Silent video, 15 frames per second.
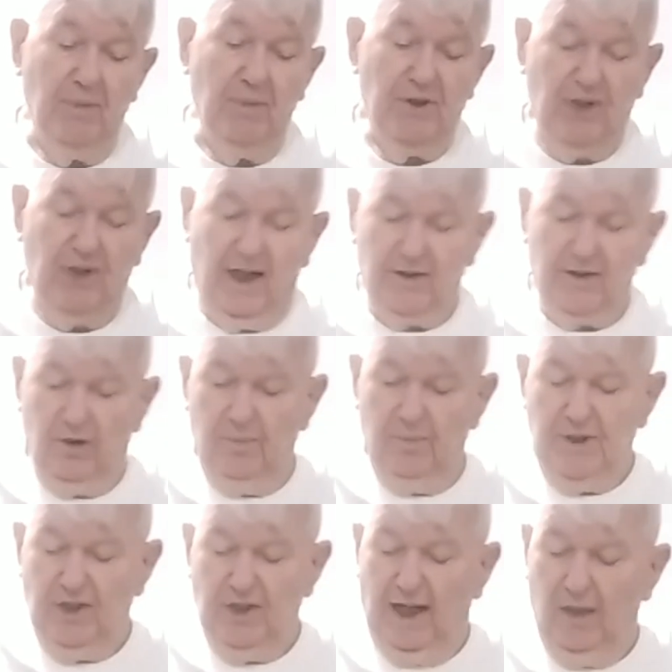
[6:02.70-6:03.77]
be shocked, don't be
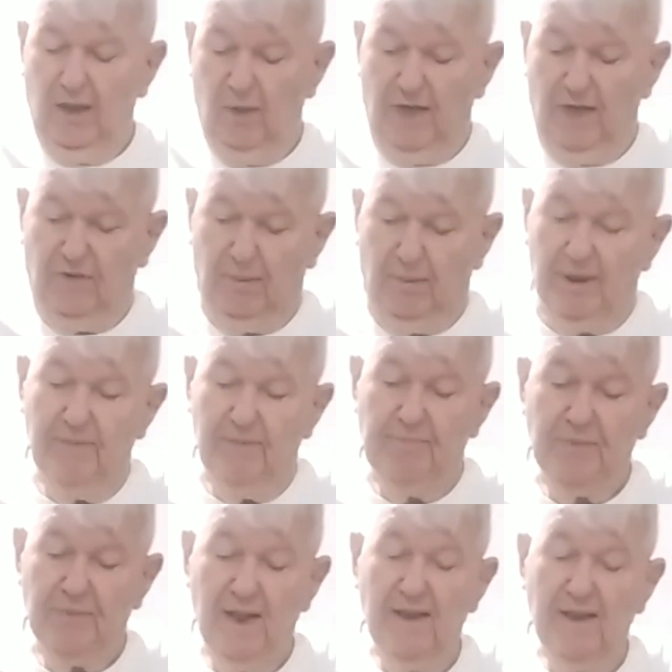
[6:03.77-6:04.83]
shy away from it.
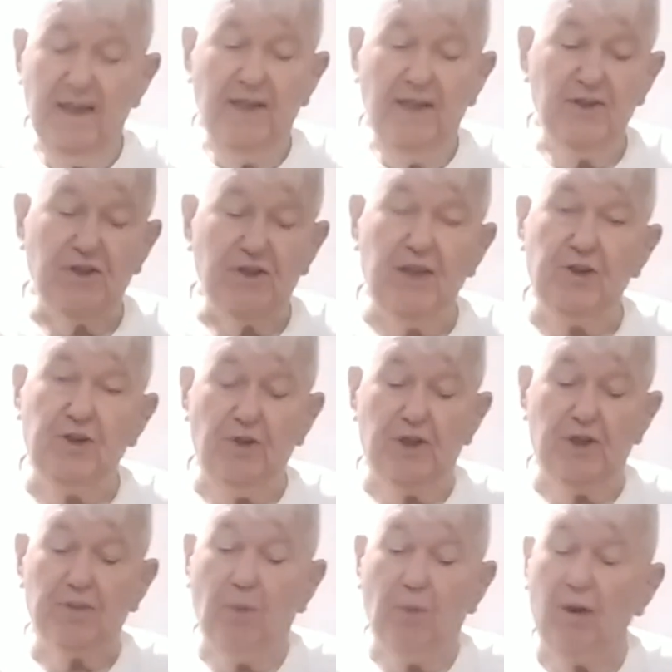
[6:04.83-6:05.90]
Just get you the
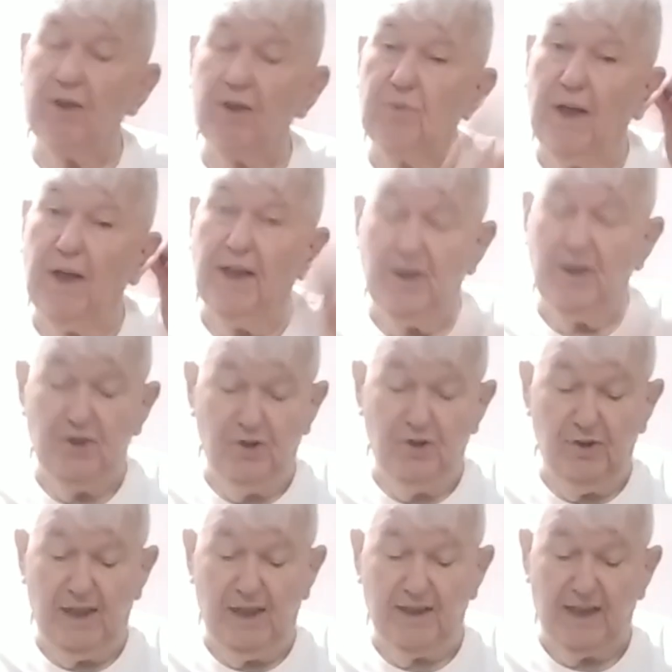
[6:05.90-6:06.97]
smallest red onions
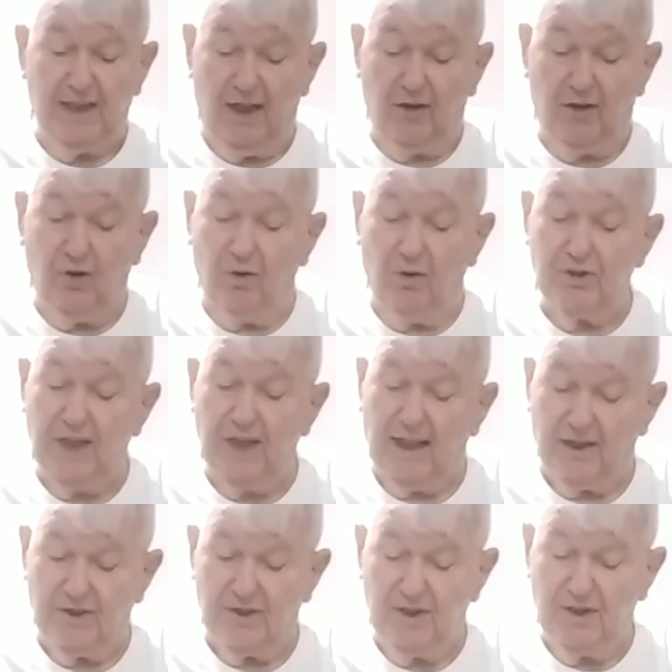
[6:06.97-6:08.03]
you get, they are called
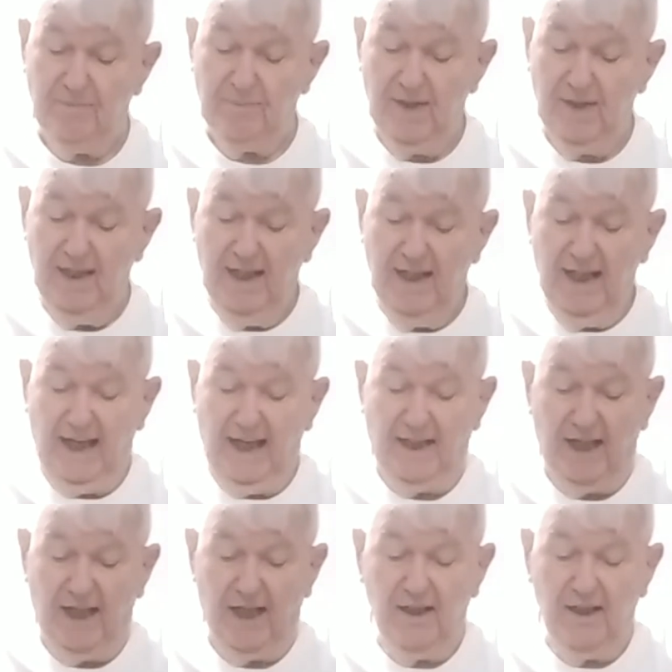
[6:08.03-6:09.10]
shallots.
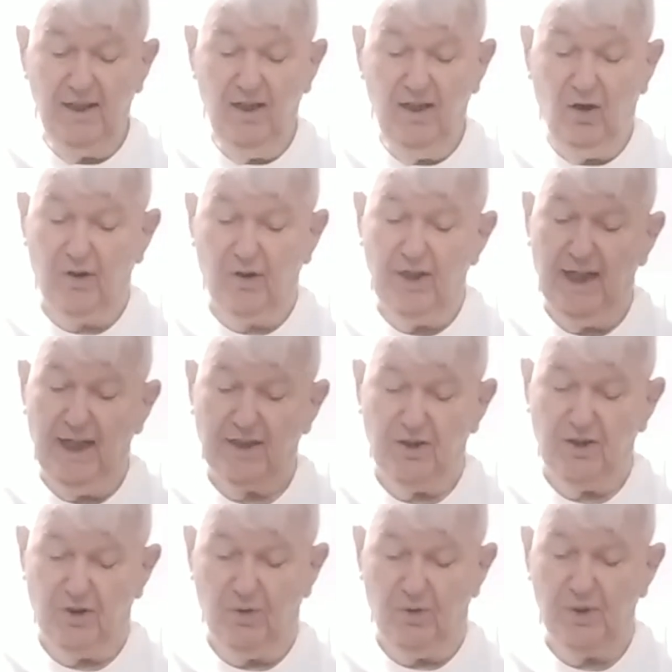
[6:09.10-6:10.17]
And then all you have to
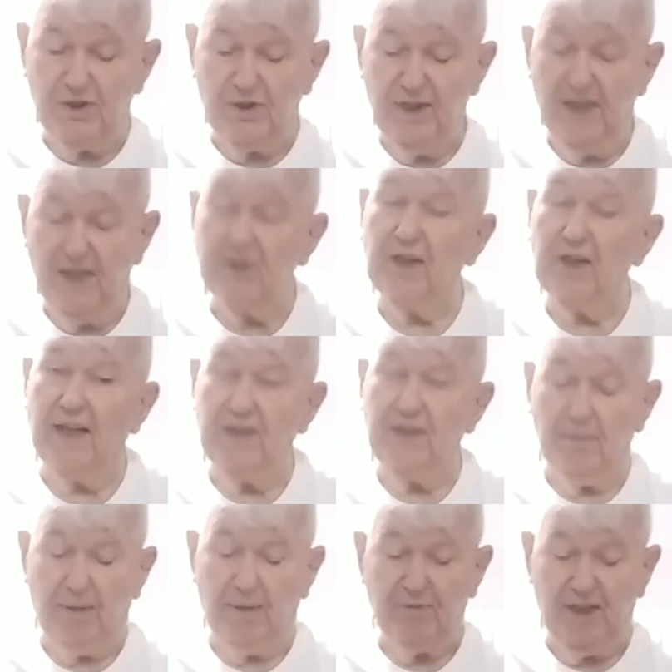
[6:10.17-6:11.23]
do is slice
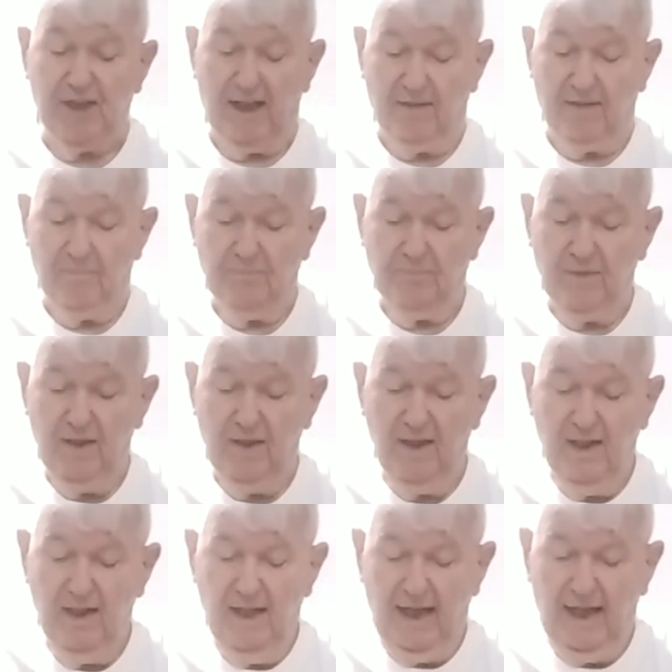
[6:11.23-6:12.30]
them up thin.
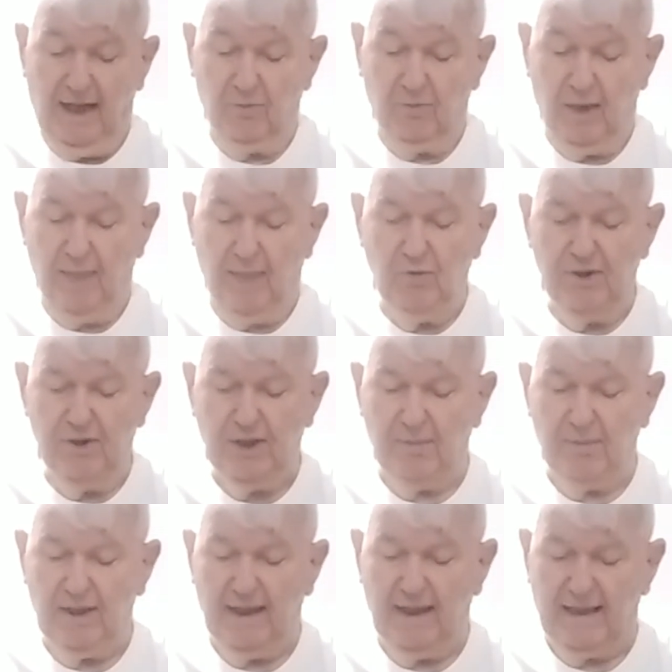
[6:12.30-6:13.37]
And when I'm doing
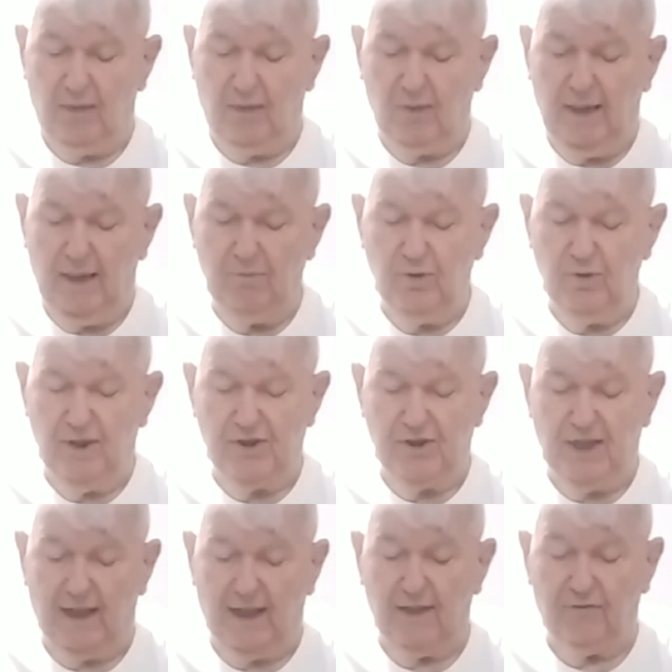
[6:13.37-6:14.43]
something like that, when I'm doing a
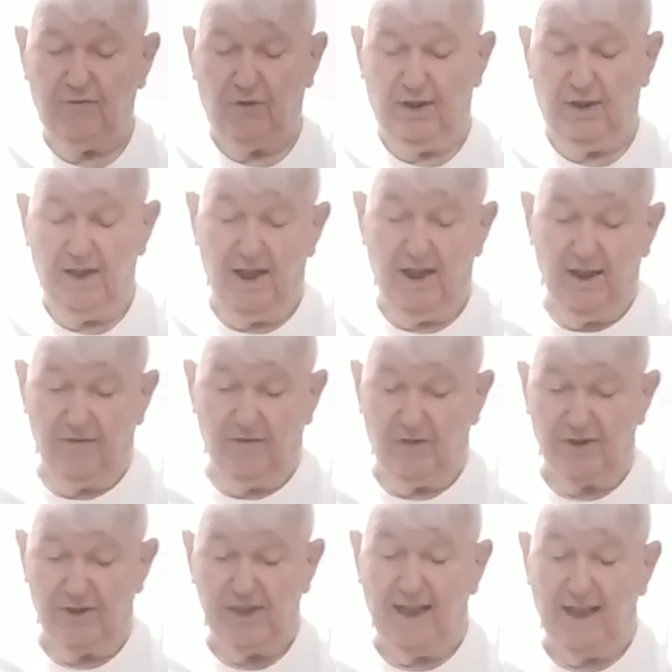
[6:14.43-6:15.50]
shallot for
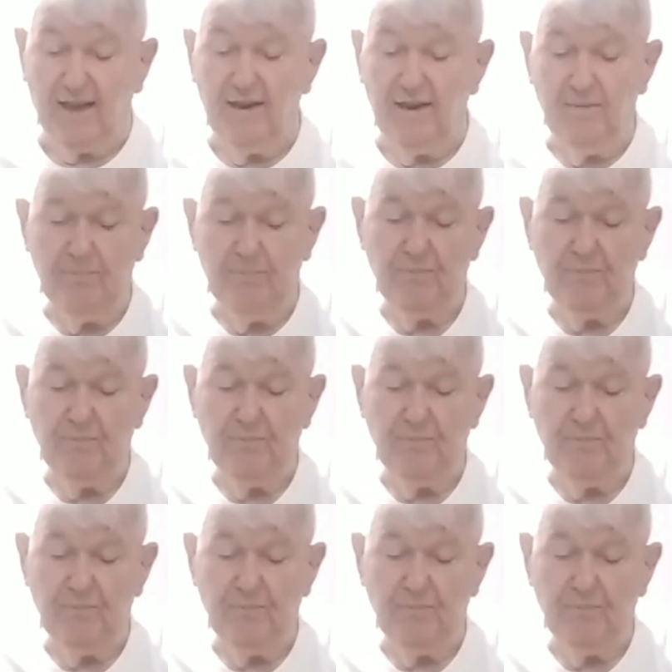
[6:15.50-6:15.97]
a salad,